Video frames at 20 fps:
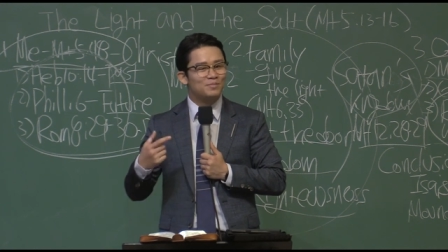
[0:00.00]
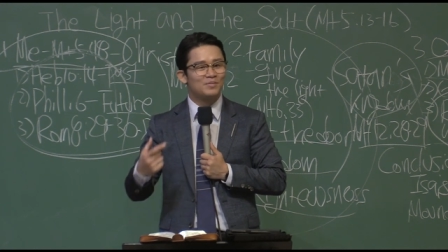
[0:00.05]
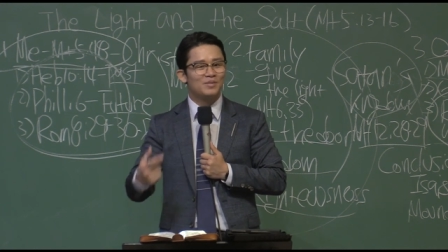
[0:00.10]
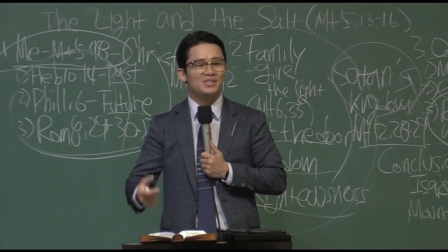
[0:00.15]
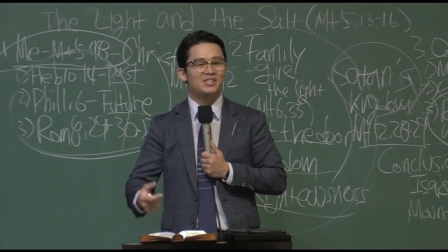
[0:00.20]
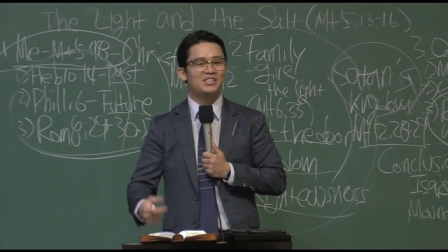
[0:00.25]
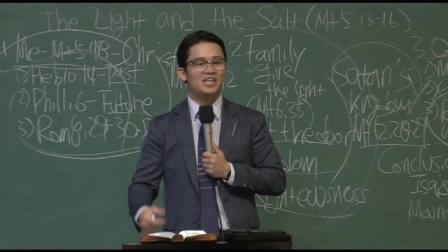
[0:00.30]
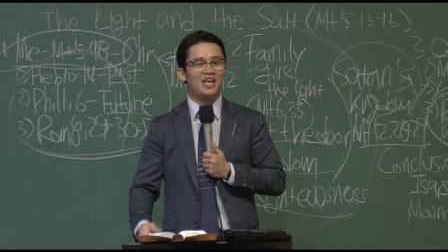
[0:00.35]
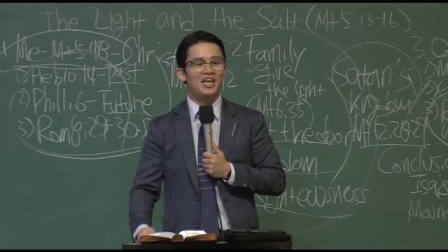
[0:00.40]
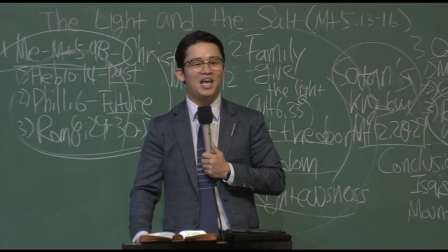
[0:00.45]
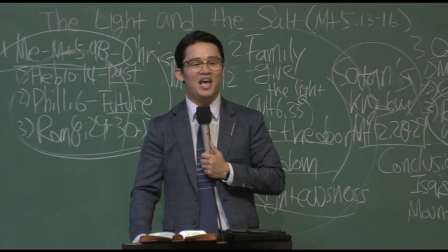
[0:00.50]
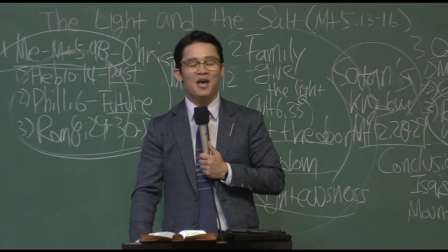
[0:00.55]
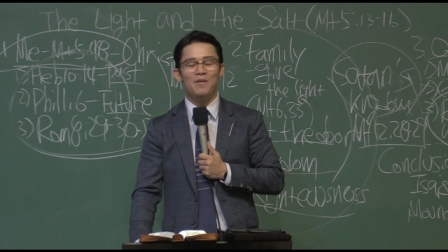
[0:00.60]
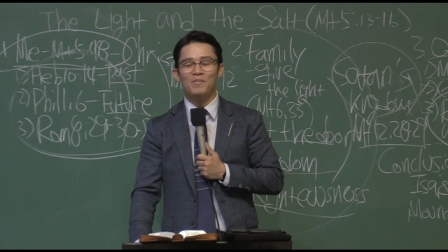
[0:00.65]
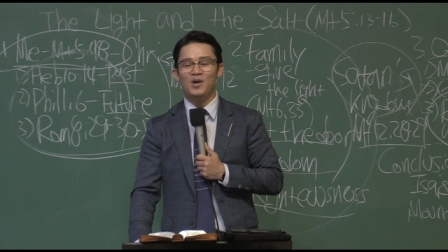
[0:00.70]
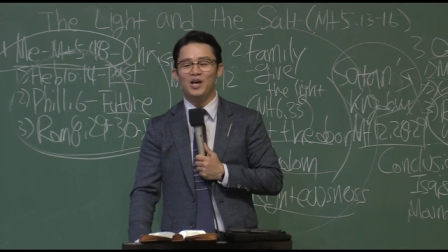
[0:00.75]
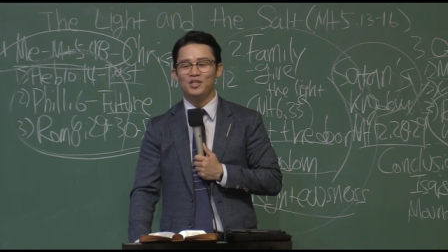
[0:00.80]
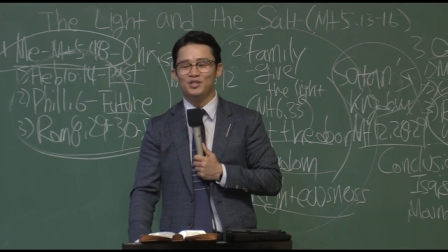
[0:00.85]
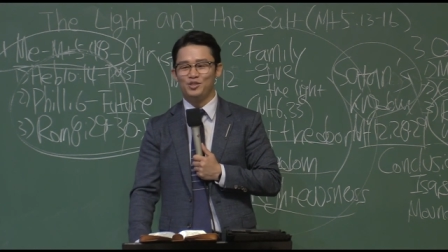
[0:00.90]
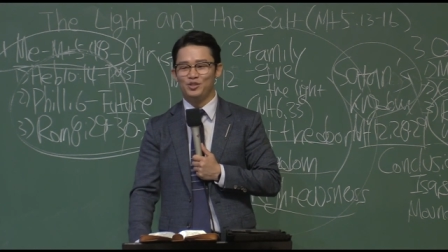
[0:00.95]
say
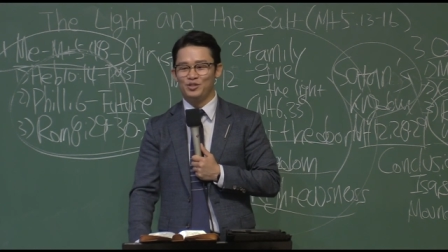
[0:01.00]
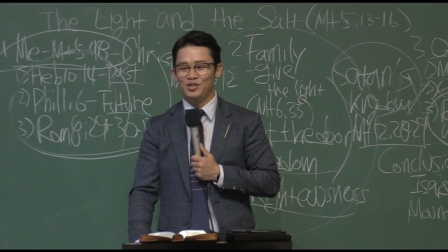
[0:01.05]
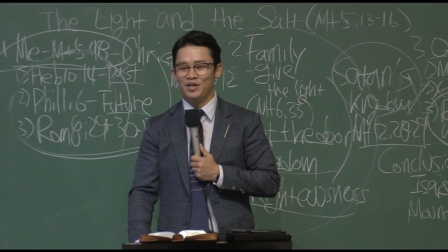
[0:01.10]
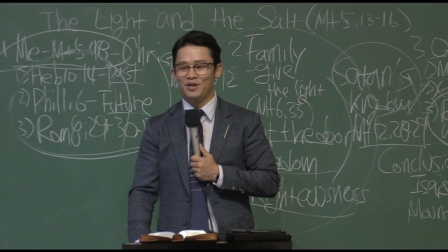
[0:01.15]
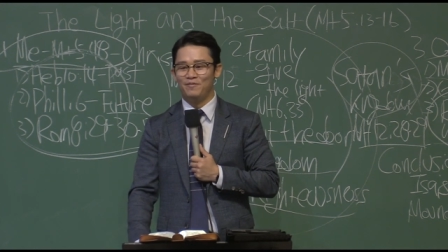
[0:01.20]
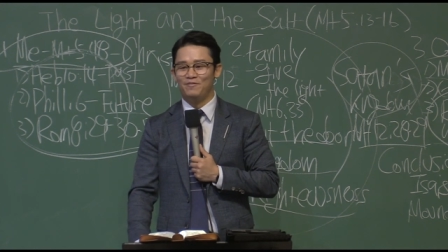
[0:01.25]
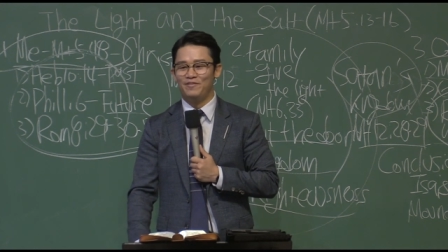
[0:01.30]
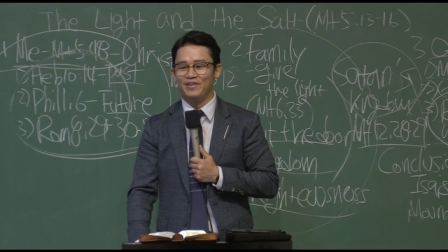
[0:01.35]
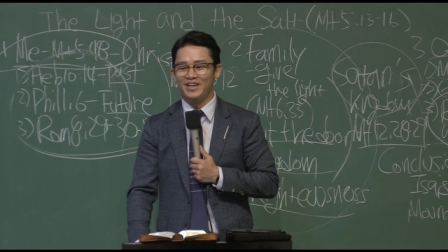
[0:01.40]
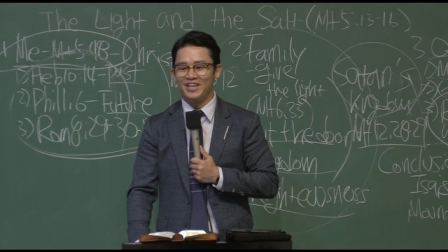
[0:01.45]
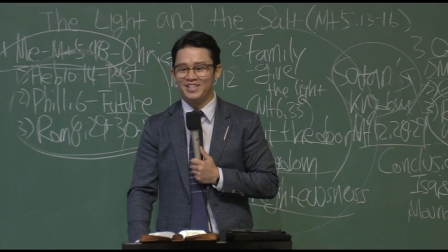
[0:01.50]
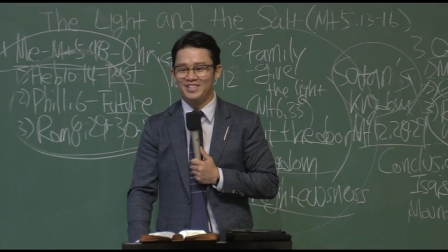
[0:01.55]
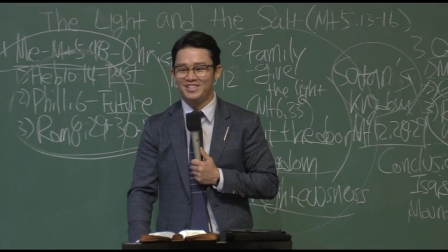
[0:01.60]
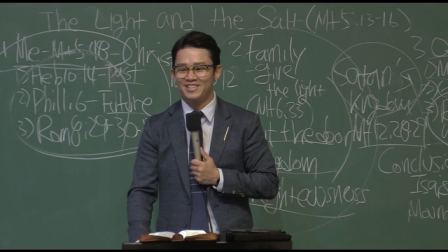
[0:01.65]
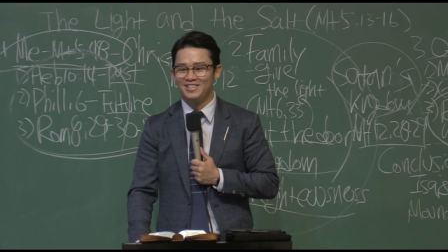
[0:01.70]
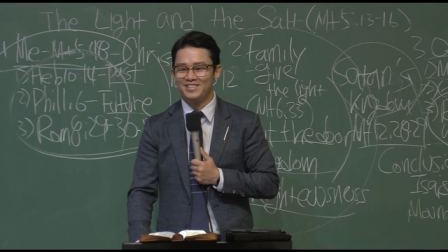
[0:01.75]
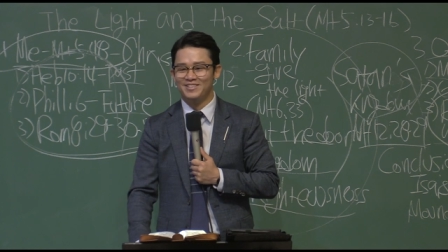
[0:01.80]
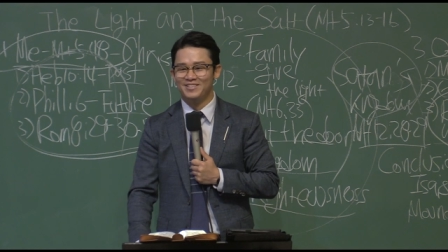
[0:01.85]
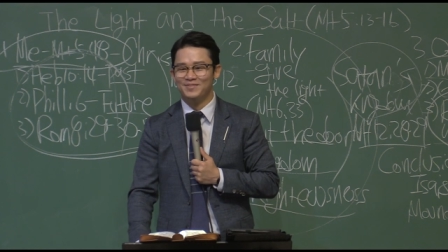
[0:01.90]
amen to their face.